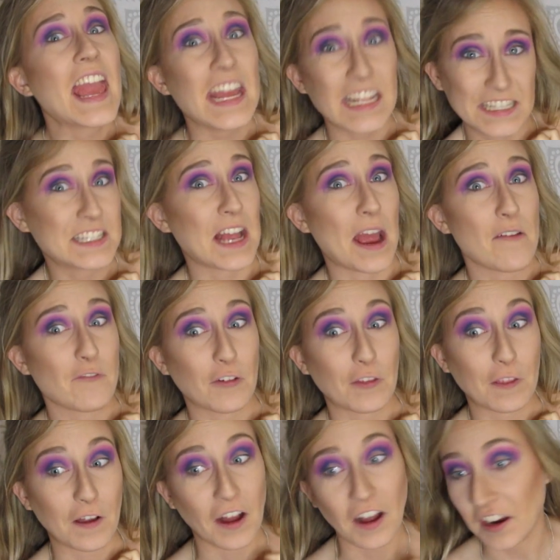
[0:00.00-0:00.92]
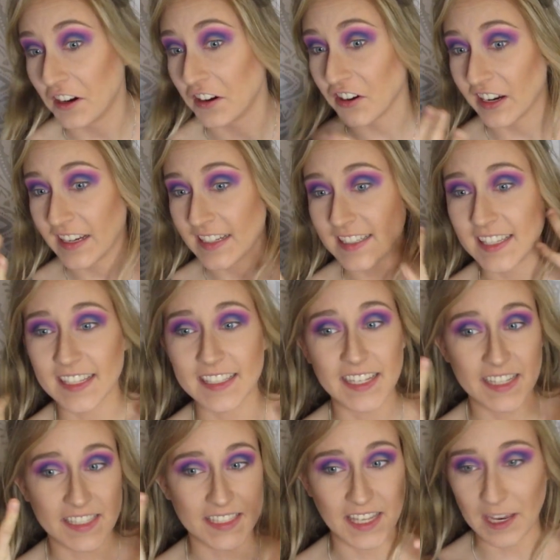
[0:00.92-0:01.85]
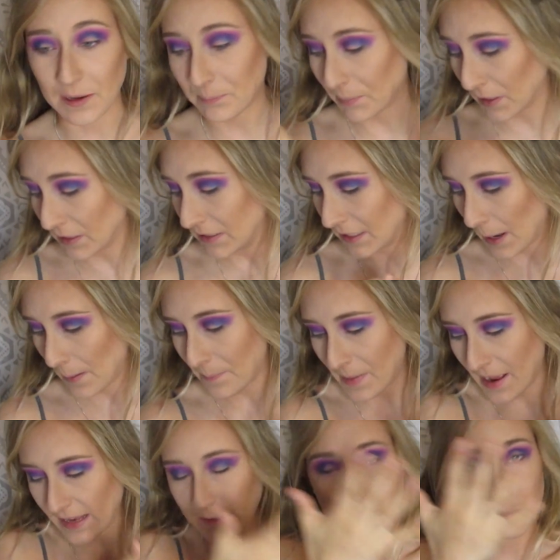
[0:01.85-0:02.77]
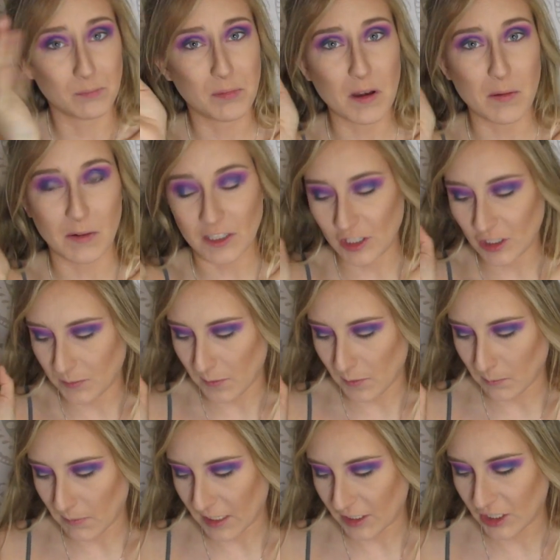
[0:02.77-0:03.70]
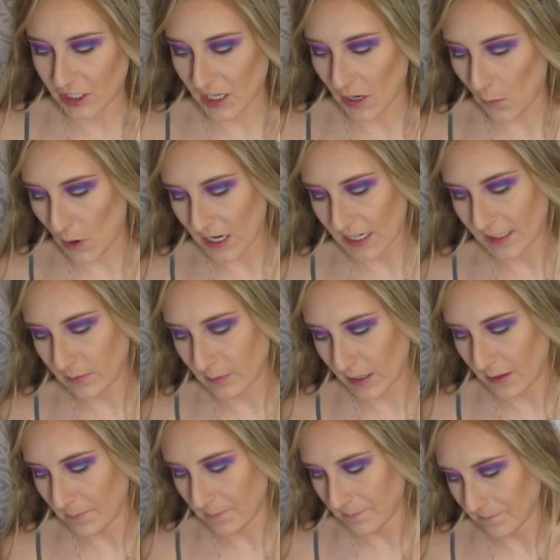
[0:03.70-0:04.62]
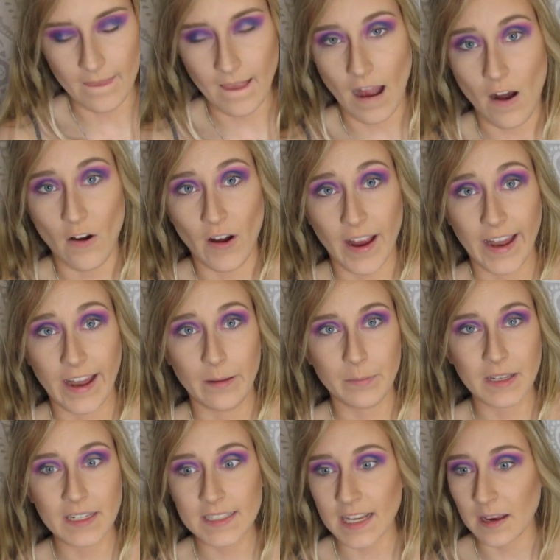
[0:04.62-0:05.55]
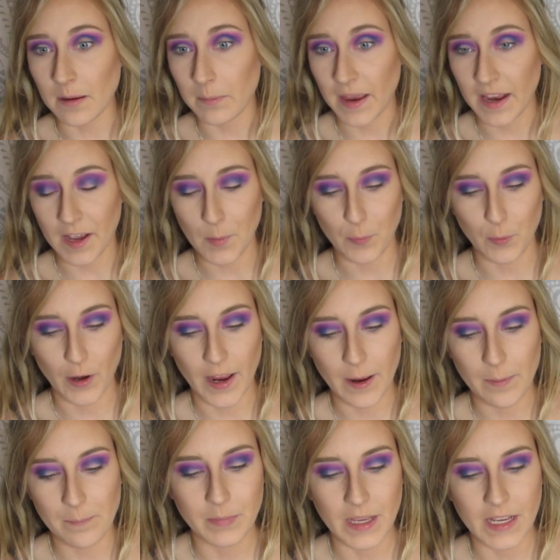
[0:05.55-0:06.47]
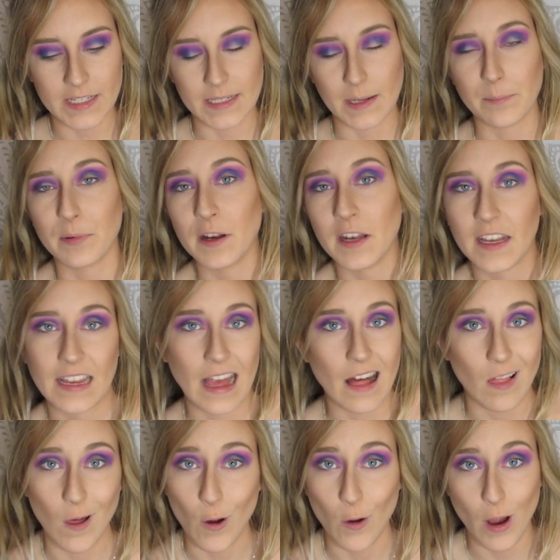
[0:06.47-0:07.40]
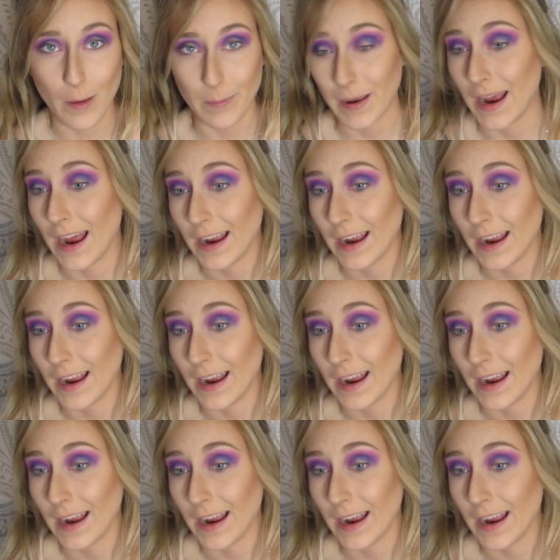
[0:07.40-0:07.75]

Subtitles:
it's time for the cut crease. This is like build it up as much as I want it to be. Now I am going to take a makeup wipe because I'm putting yellow on my